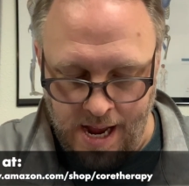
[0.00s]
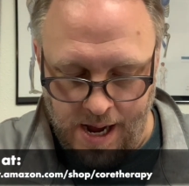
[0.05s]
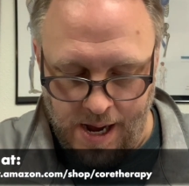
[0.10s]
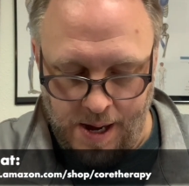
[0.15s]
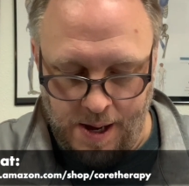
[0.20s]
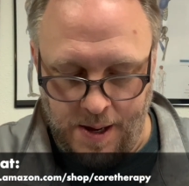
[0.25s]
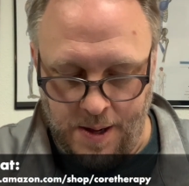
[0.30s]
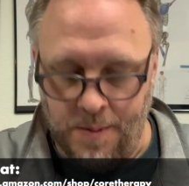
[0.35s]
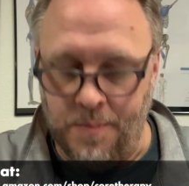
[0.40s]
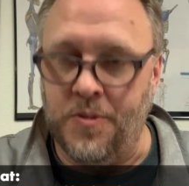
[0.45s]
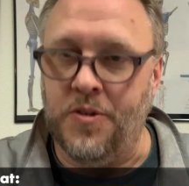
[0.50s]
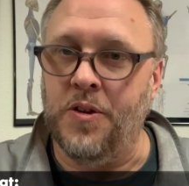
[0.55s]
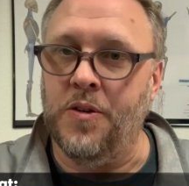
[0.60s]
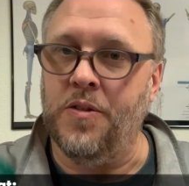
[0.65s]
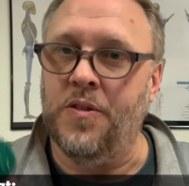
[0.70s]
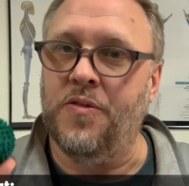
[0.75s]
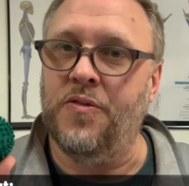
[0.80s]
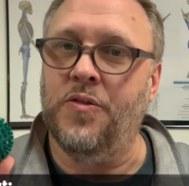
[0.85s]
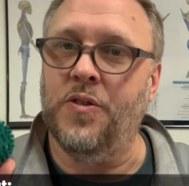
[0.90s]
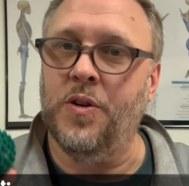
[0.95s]
Um, so
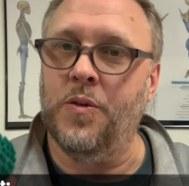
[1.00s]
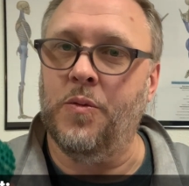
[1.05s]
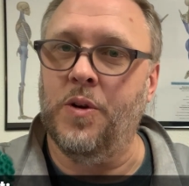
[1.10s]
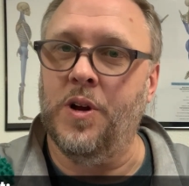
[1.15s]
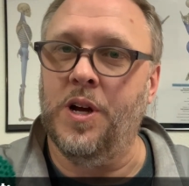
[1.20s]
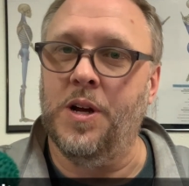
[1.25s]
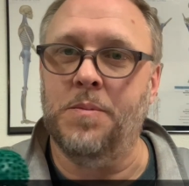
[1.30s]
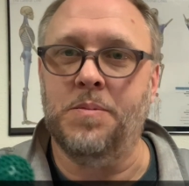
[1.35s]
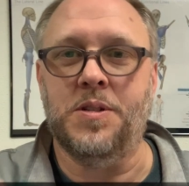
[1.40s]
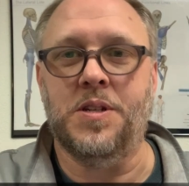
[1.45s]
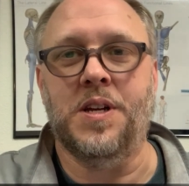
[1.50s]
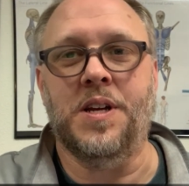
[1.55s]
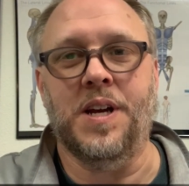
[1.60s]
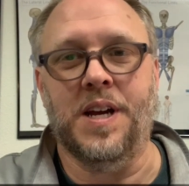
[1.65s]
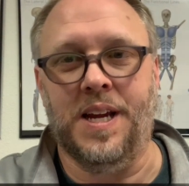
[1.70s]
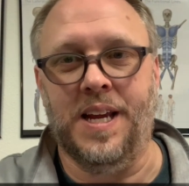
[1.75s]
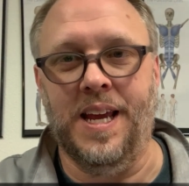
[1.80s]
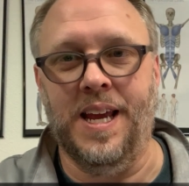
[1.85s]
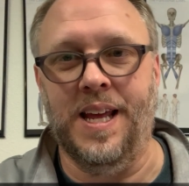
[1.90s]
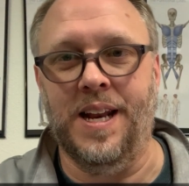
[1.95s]
the Foot Rubz,
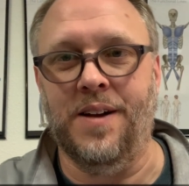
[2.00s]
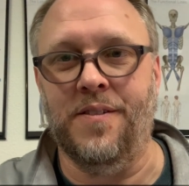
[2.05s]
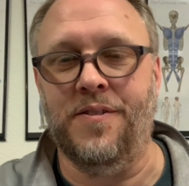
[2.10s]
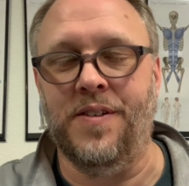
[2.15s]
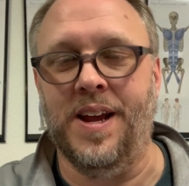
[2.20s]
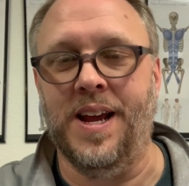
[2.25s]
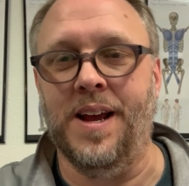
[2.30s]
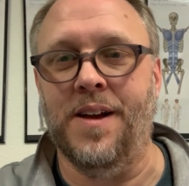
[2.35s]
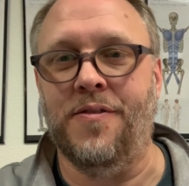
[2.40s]
again, a,